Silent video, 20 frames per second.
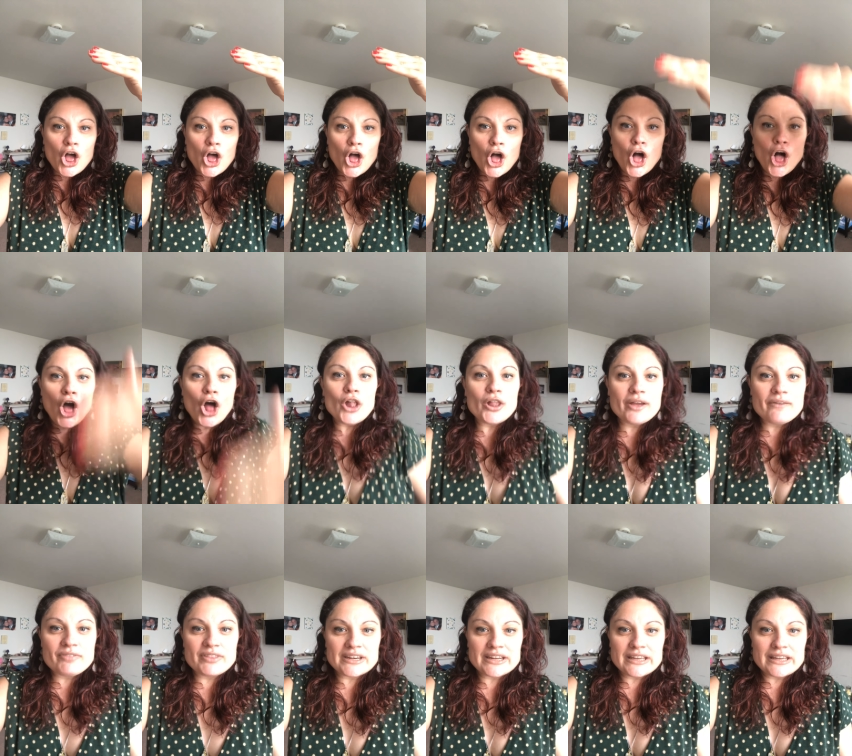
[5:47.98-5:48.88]
all
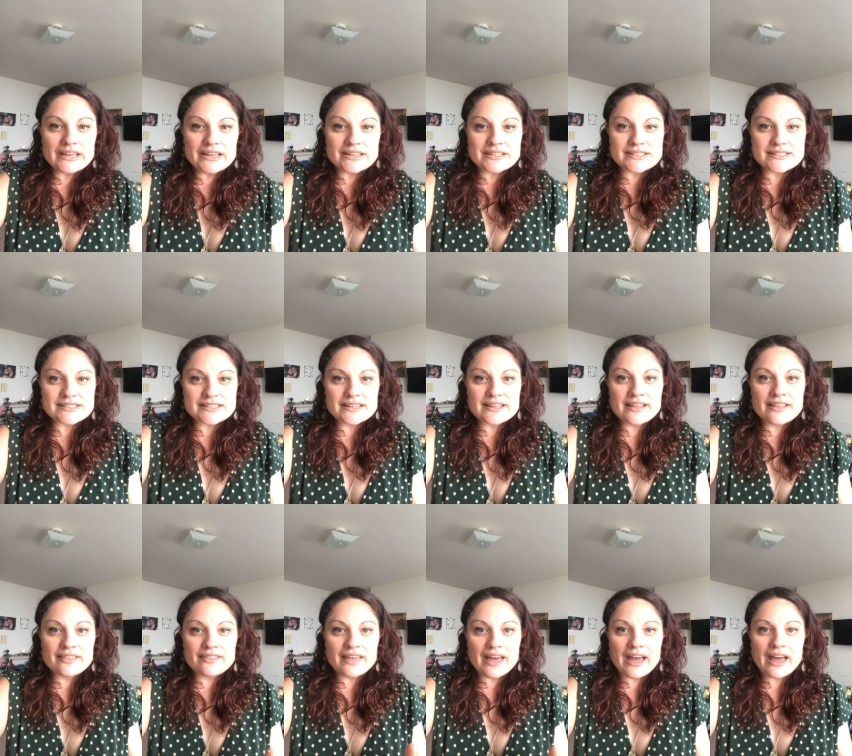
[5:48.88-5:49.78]
of the needs
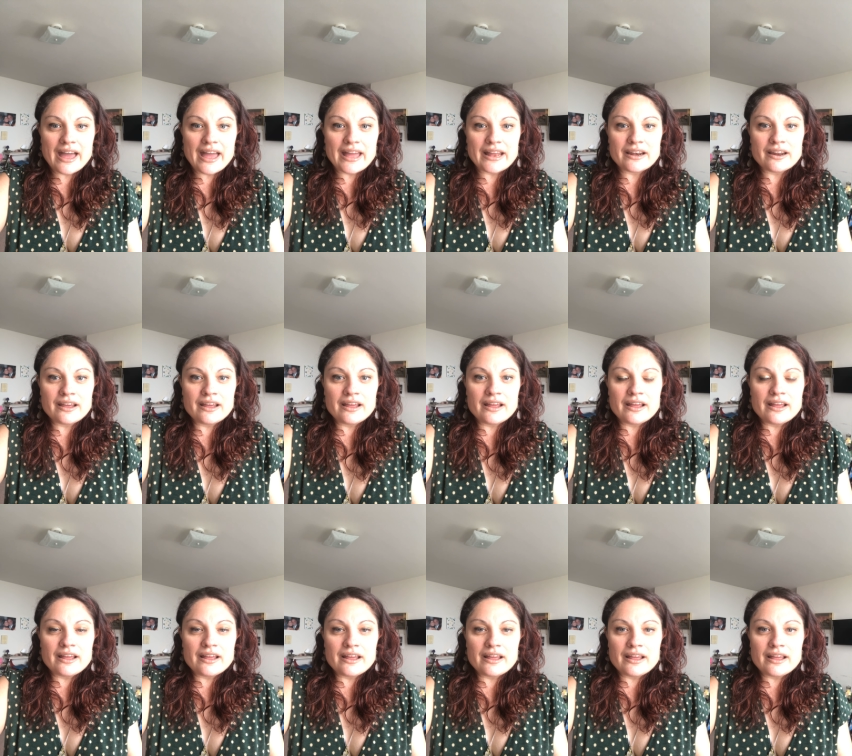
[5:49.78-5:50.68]
that
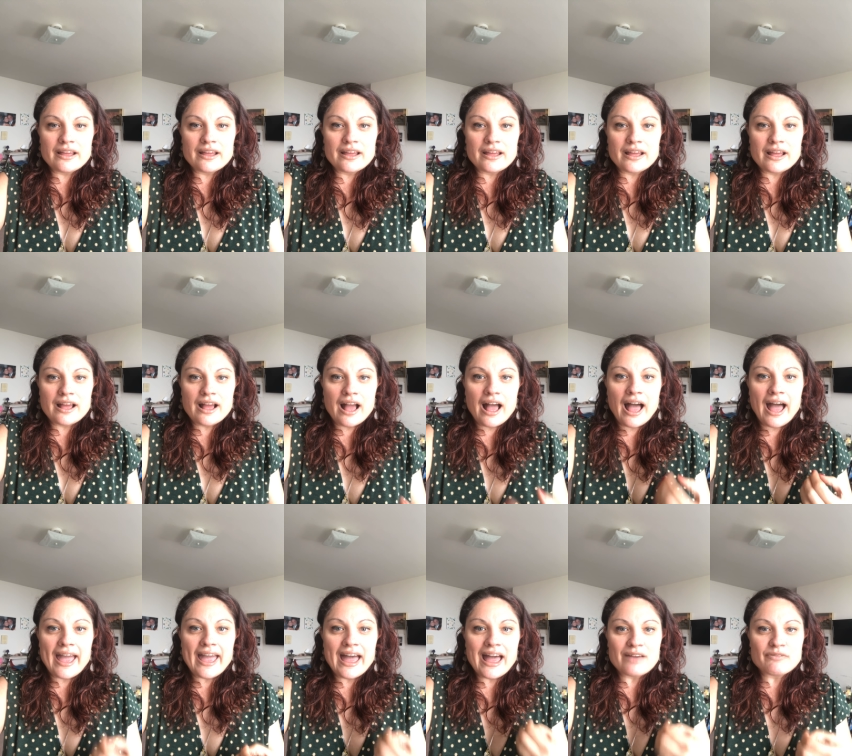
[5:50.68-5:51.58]

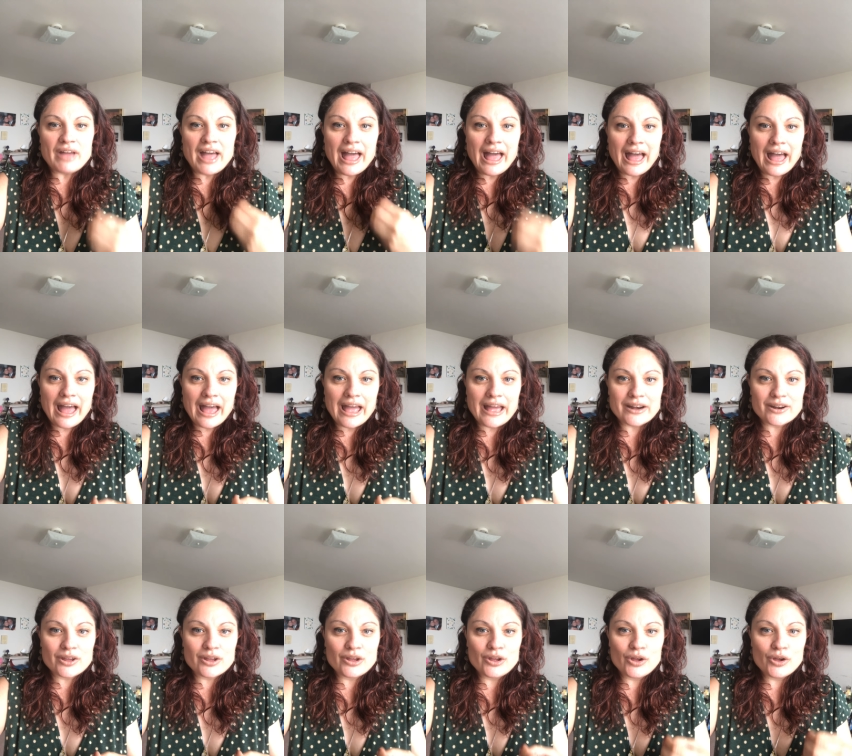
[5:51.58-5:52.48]
I have
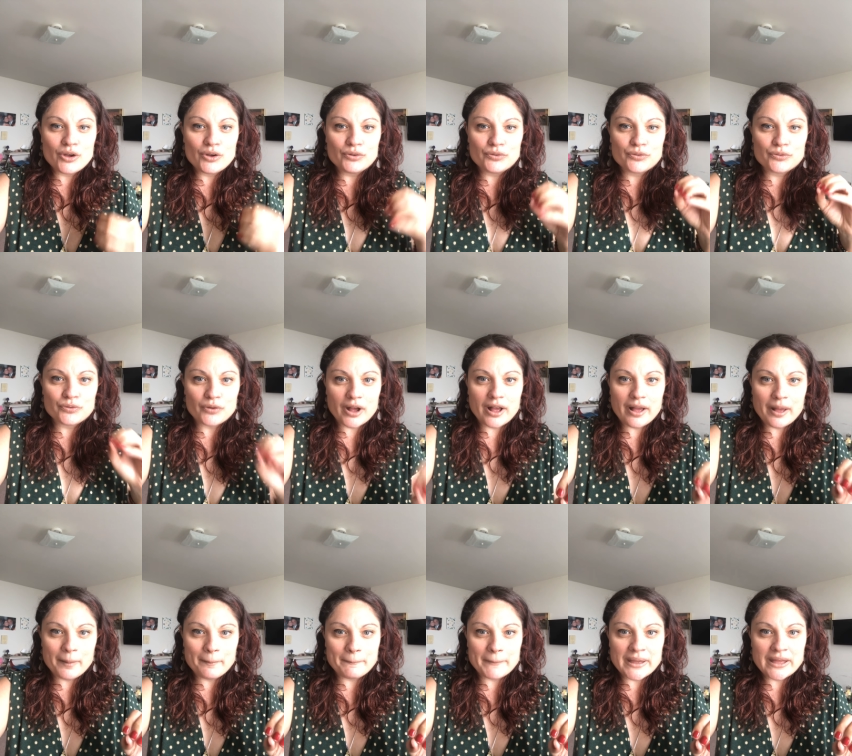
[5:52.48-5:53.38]
had
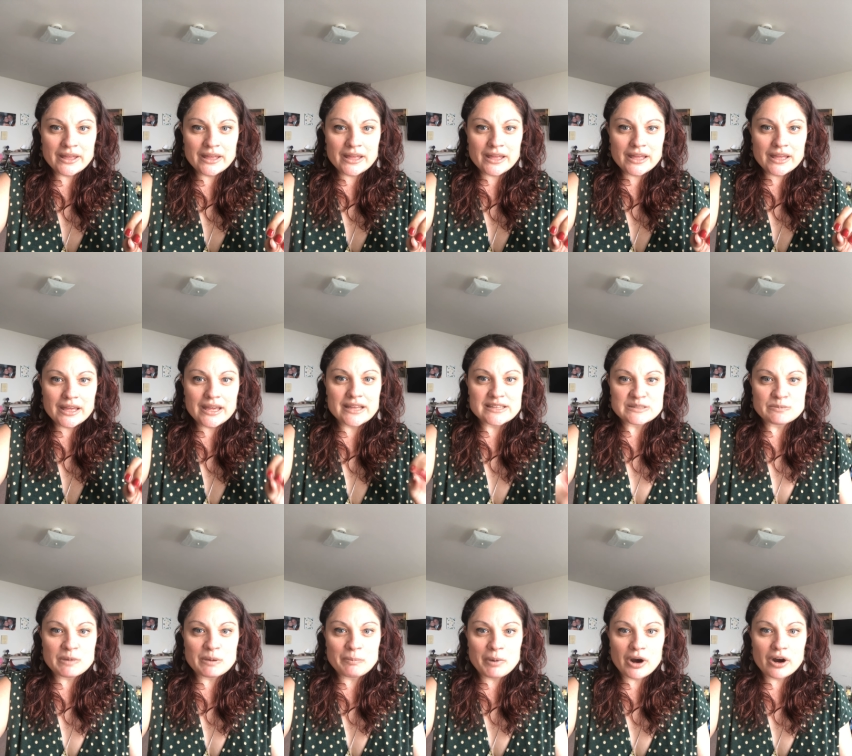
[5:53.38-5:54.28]
from
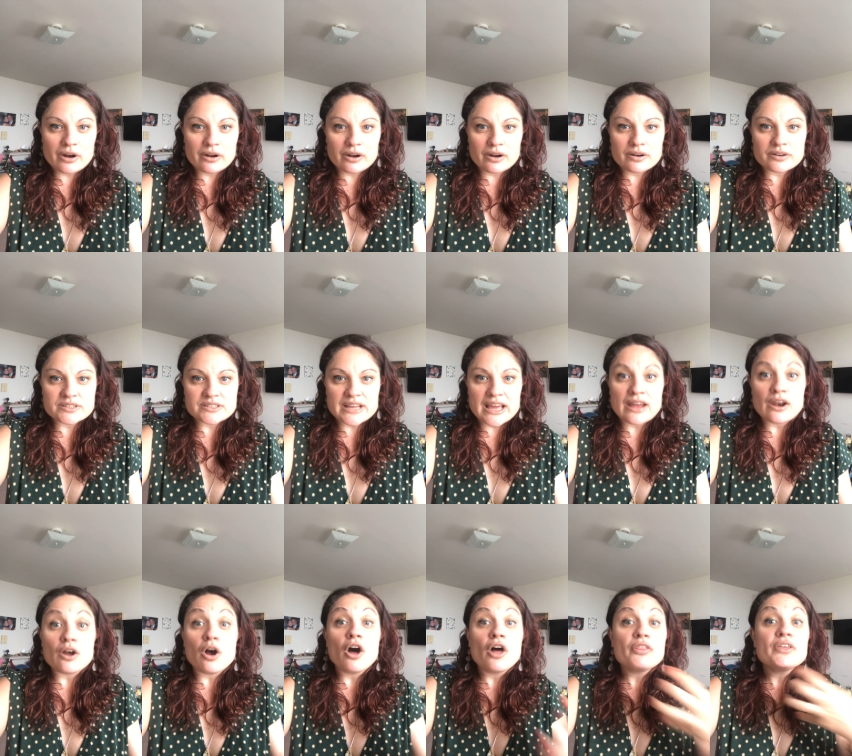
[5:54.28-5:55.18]
intimate partners
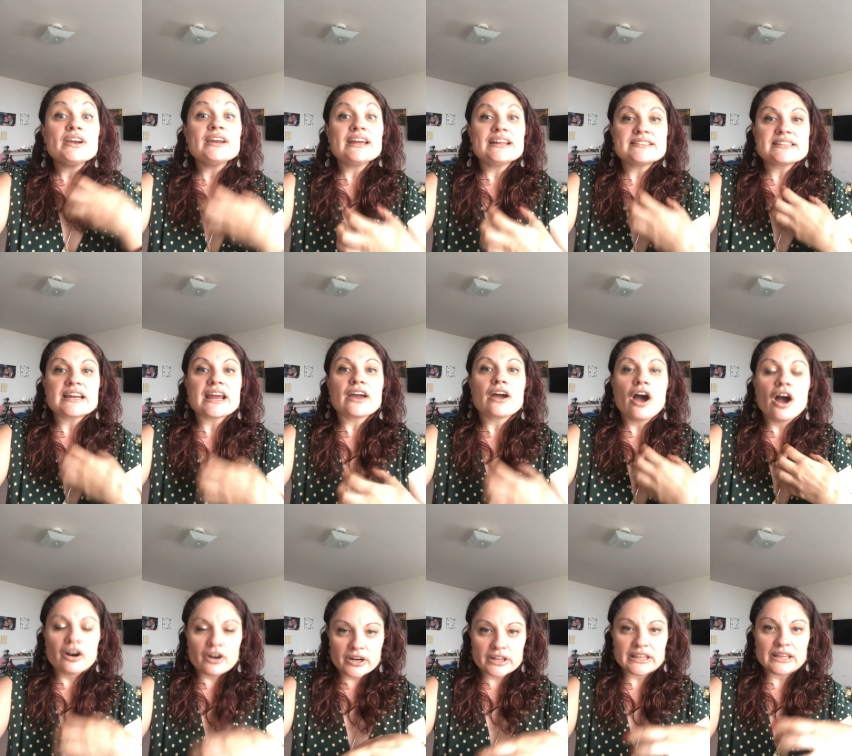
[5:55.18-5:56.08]
and all the needs that I
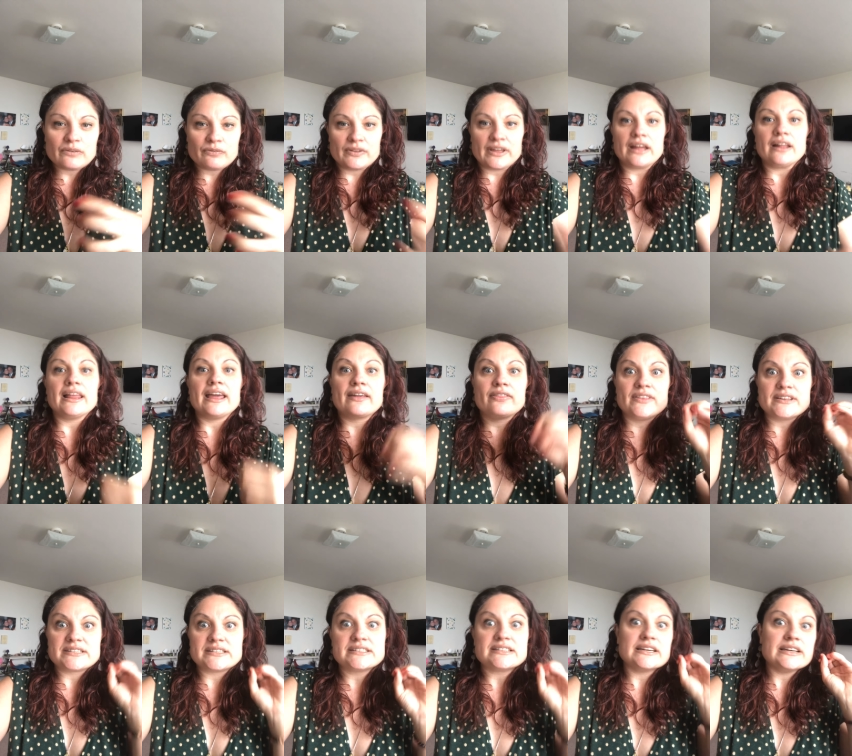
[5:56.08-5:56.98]
currently feel like
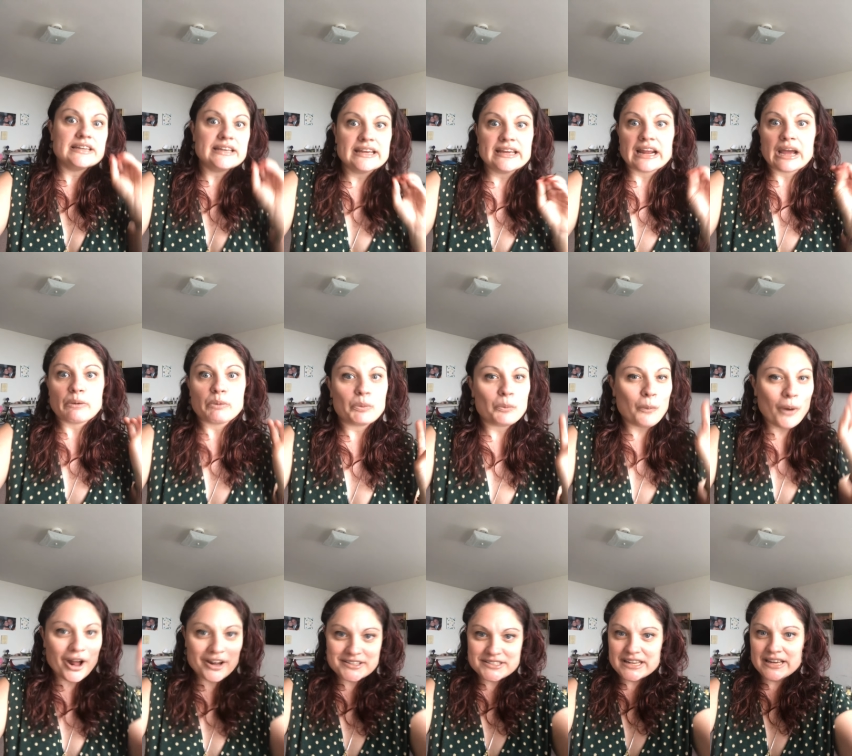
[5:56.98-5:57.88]
this is a need I would
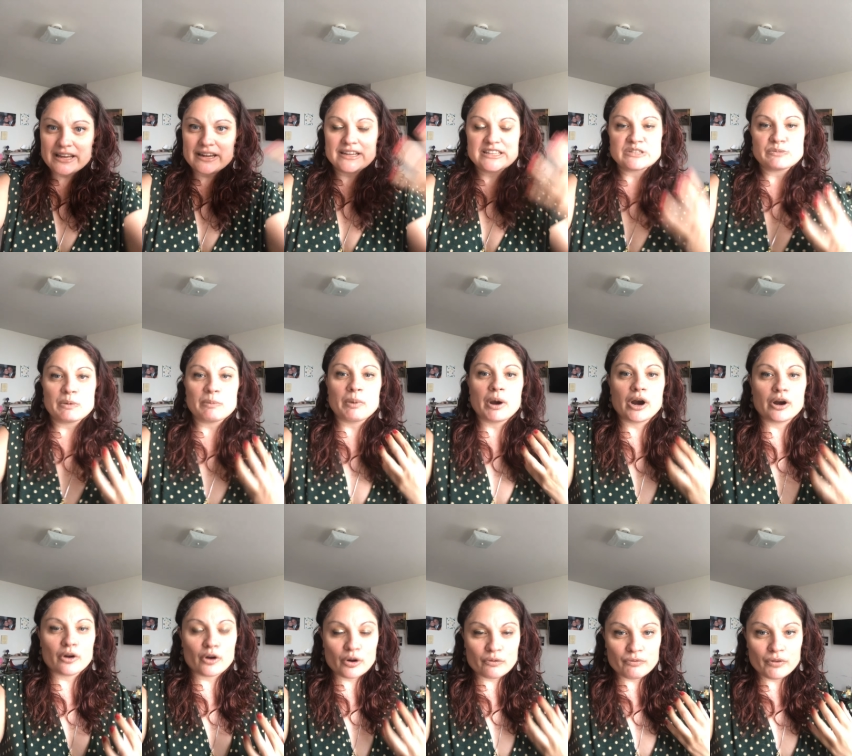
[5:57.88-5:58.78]
want like an intimate
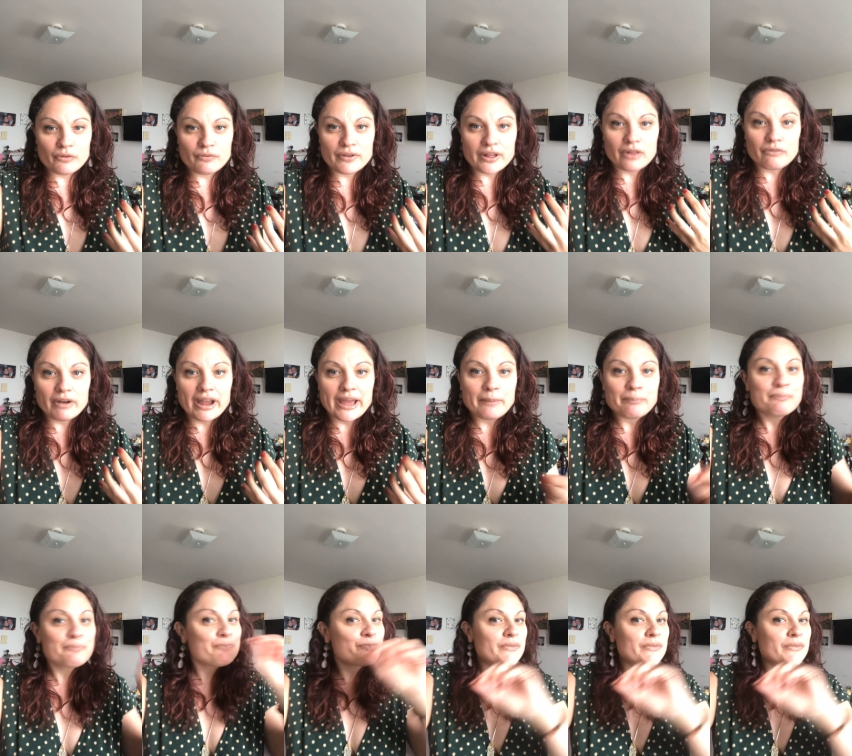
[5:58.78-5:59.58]
partner to fulfill, right?